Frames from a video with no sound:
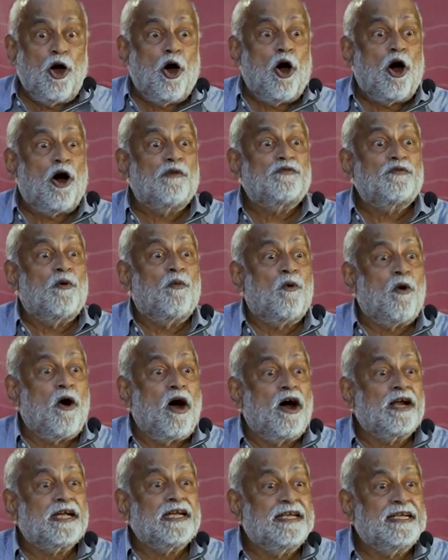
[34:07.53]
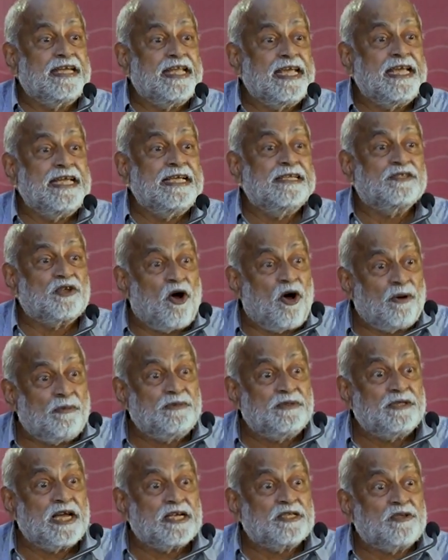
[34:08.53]
of what these
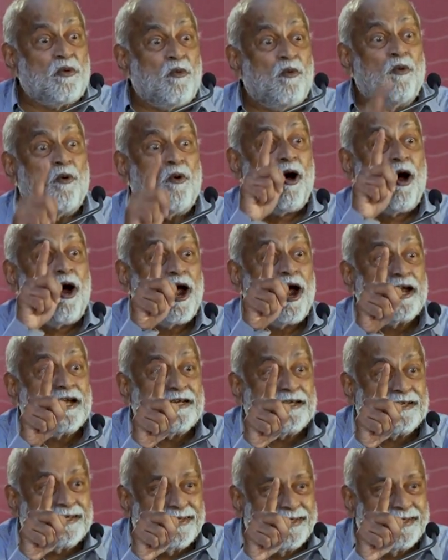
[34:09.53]
objects want